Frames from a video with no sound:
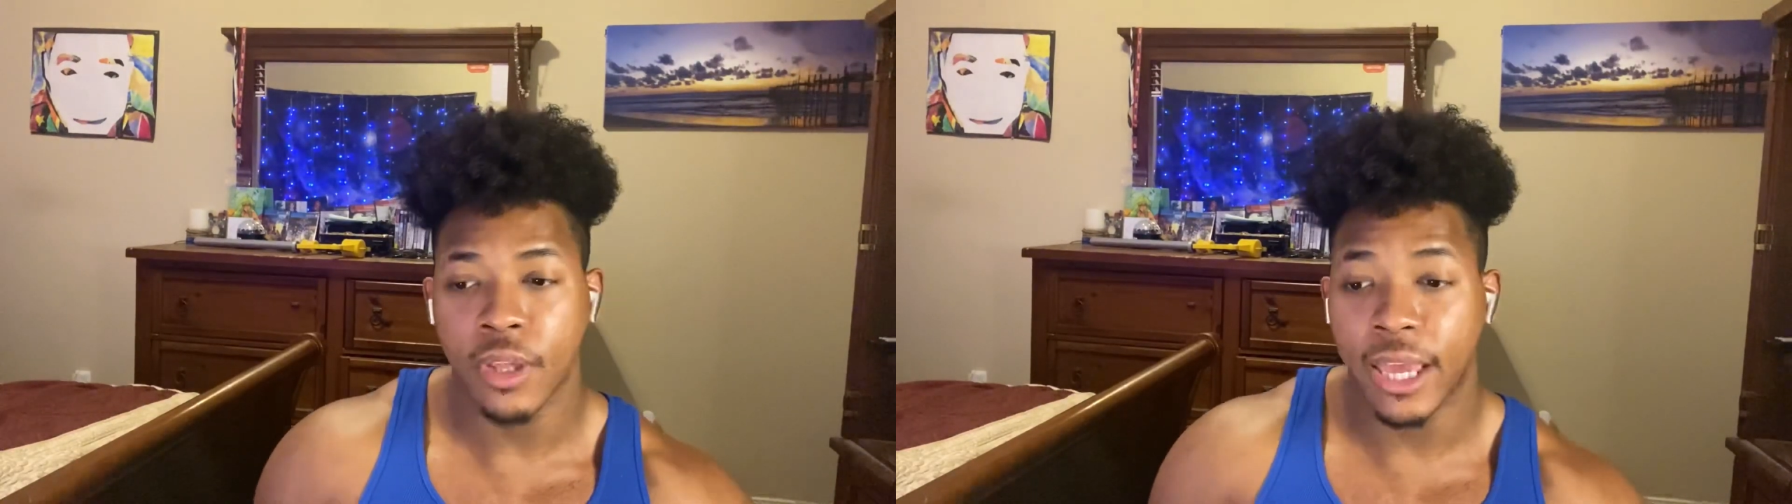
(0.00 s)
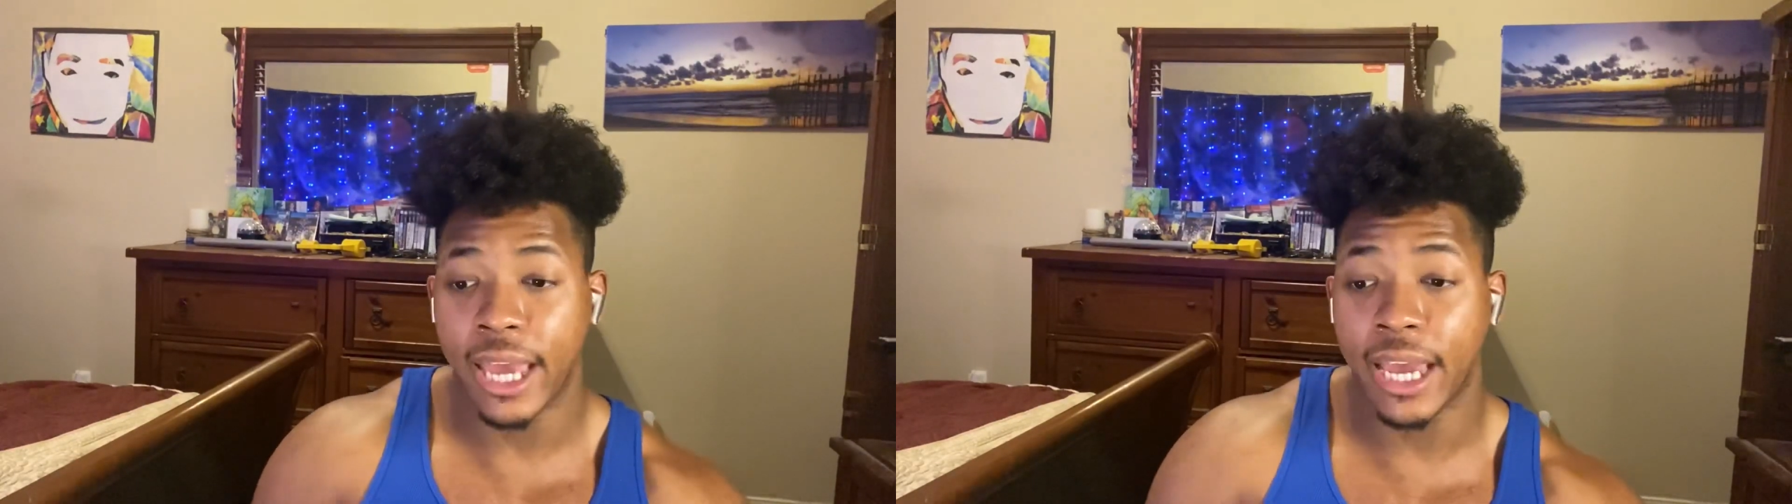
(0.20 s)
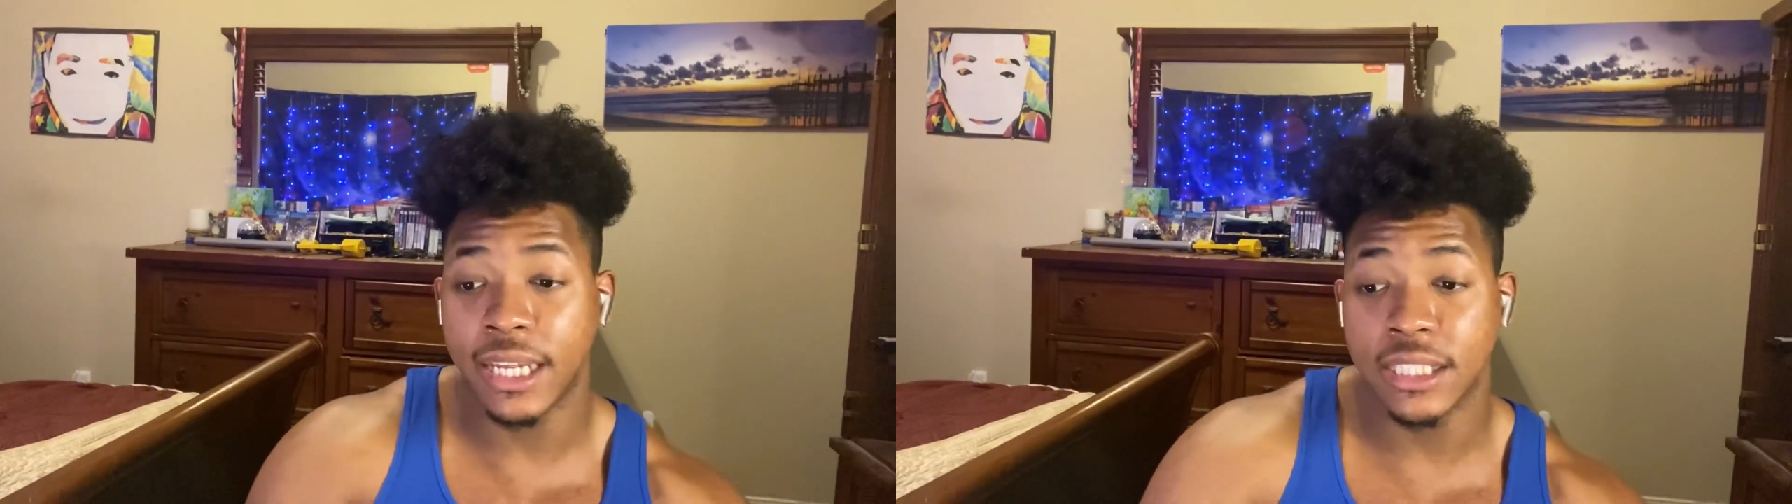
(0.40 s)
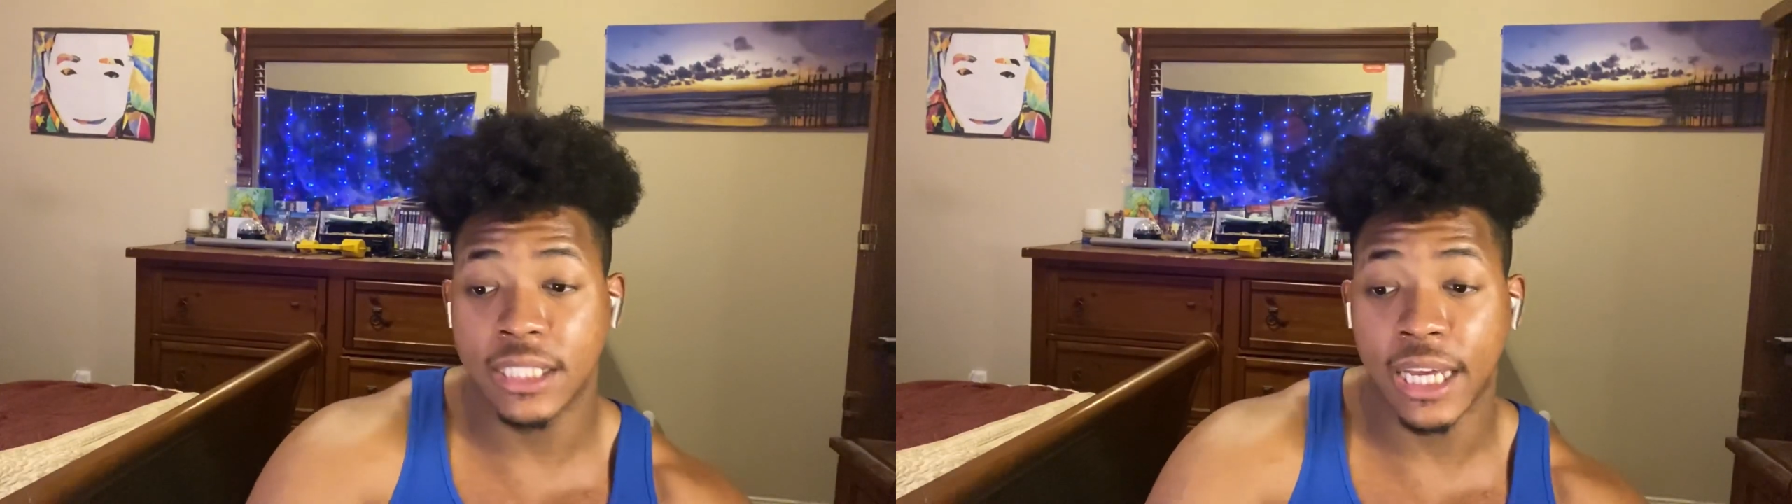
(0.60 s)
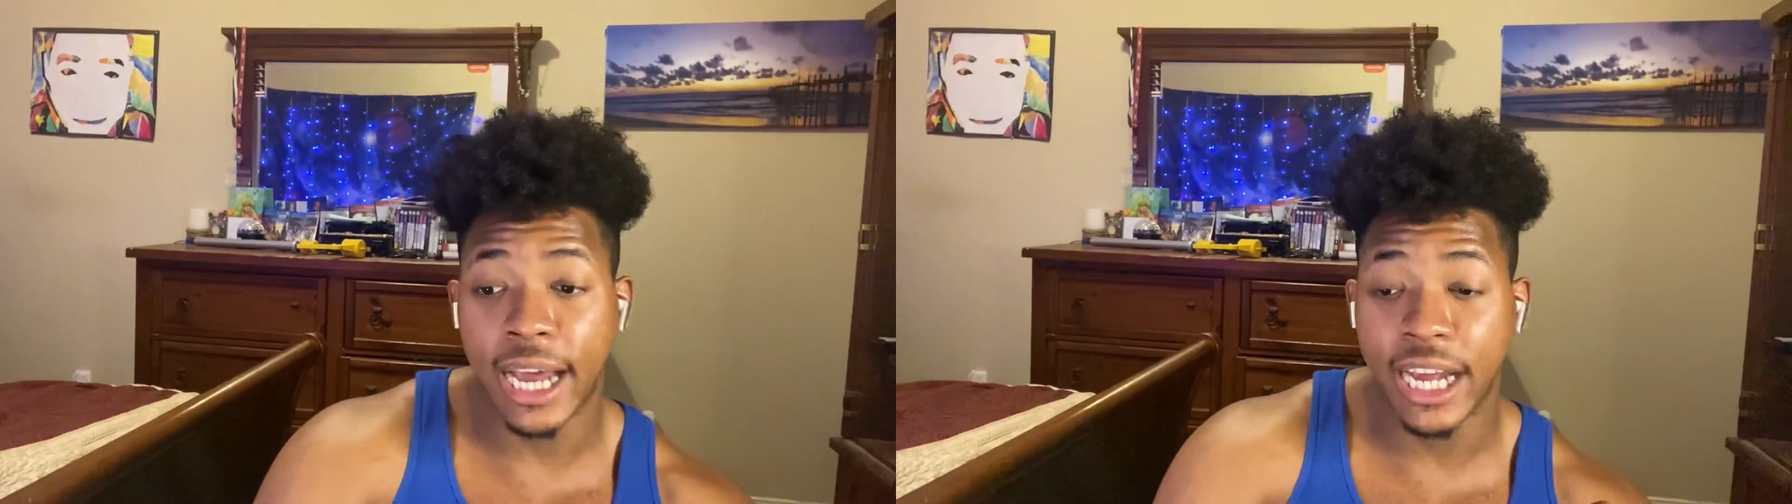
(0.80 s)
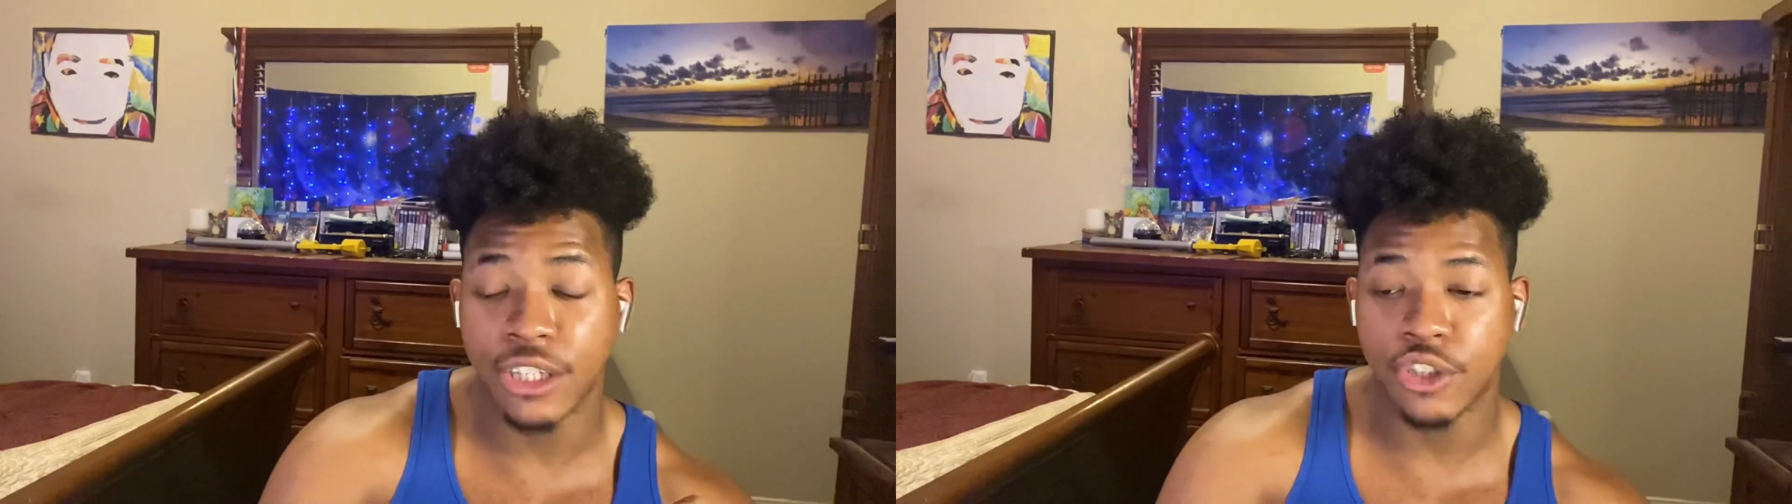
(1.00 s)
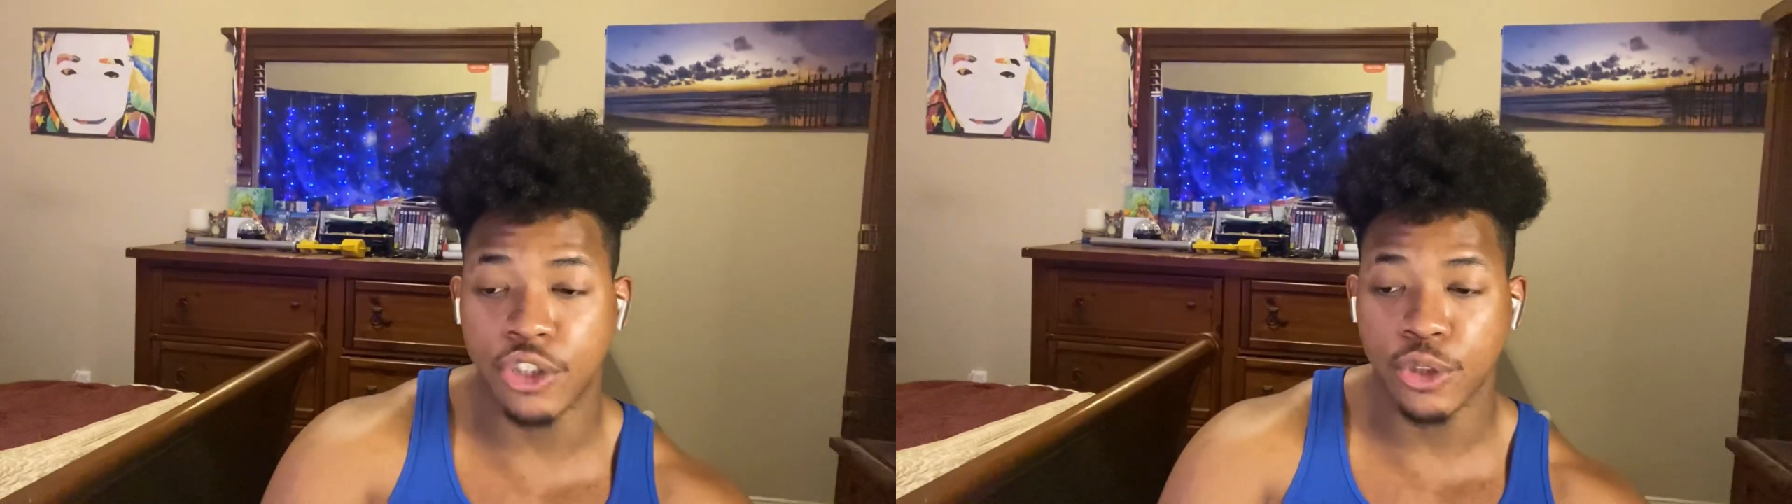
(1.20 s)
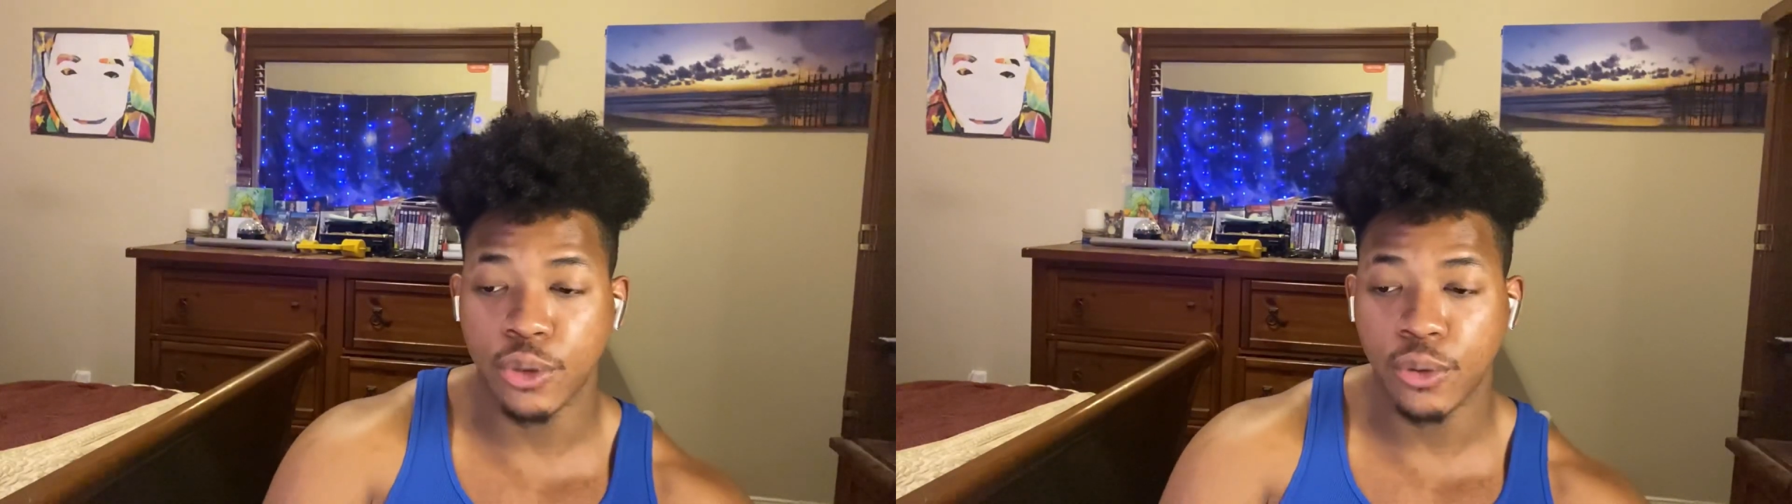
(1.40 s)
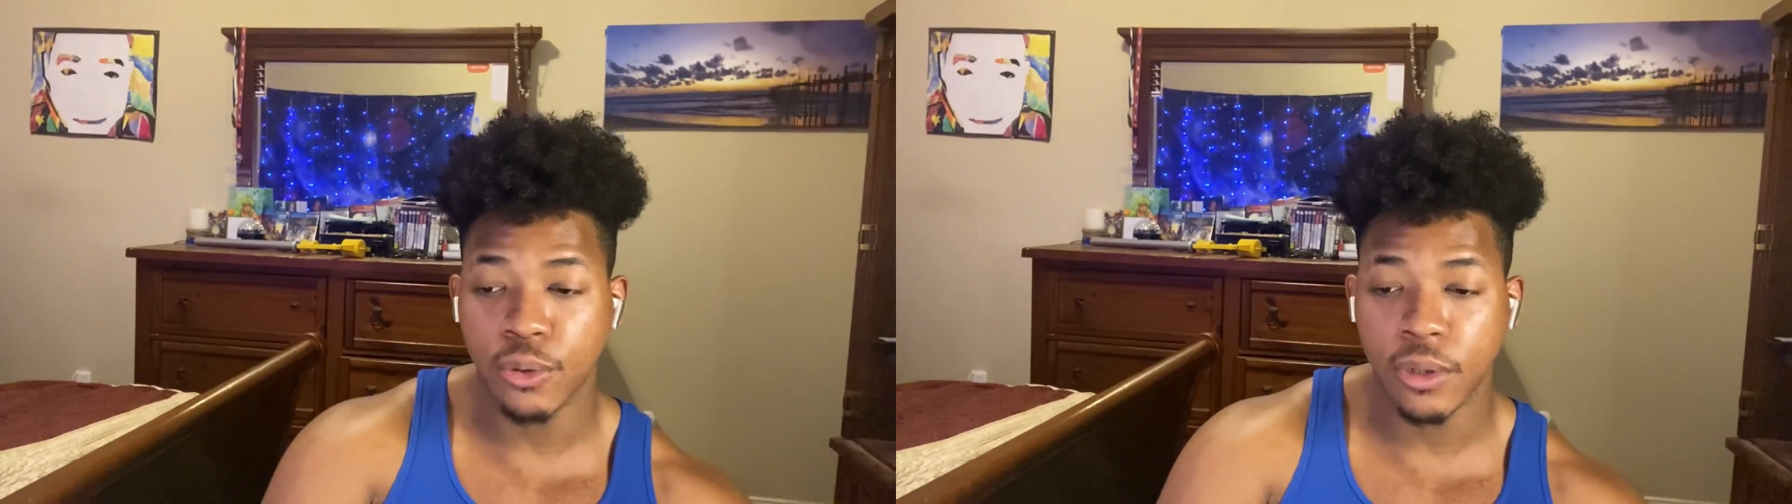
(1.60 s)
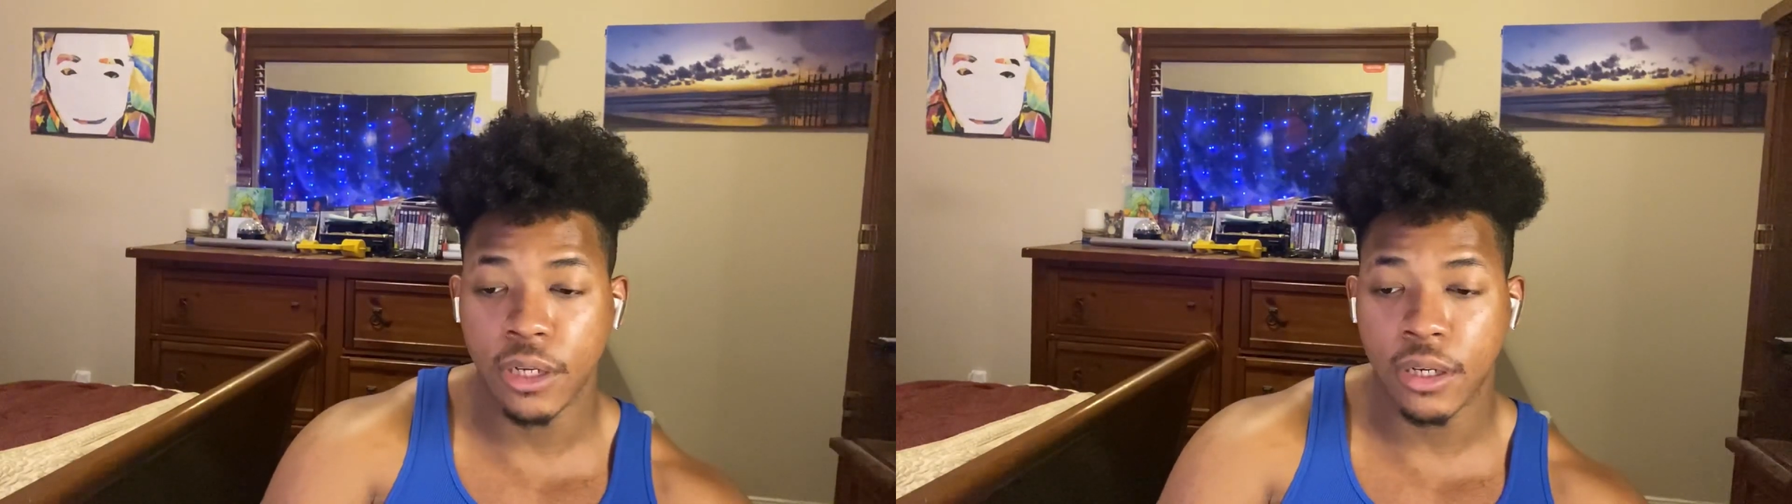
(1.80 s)
And I
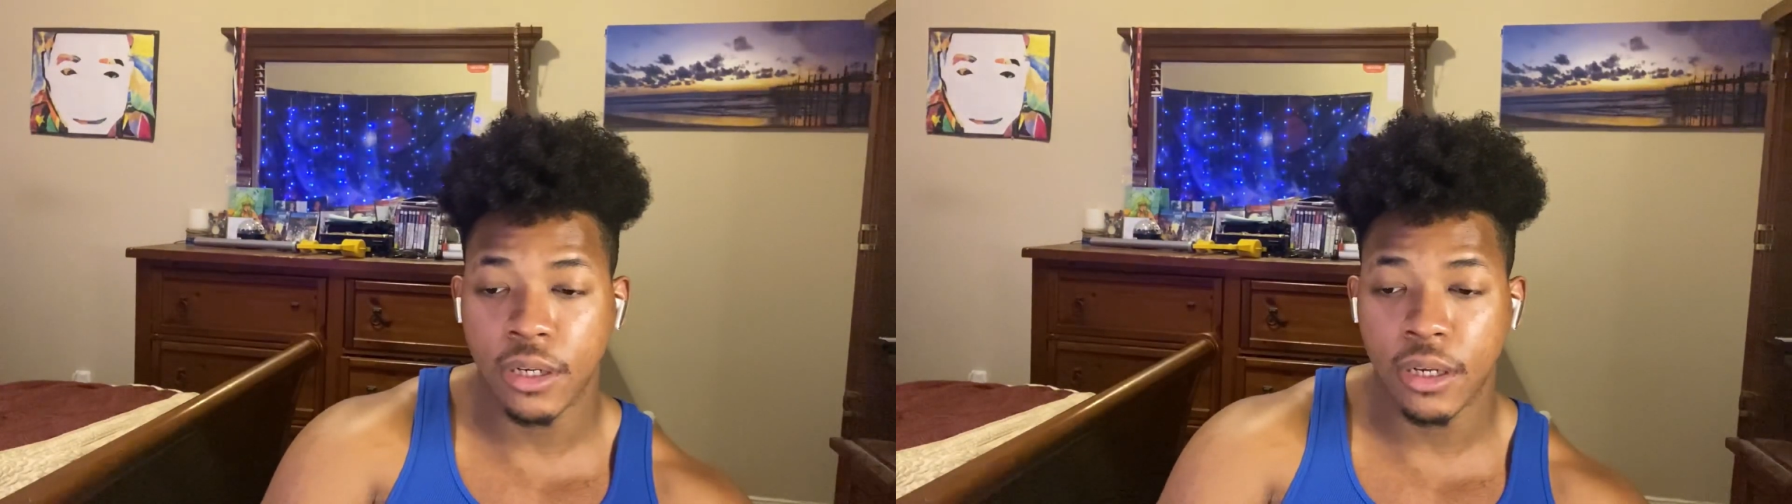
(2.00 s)
do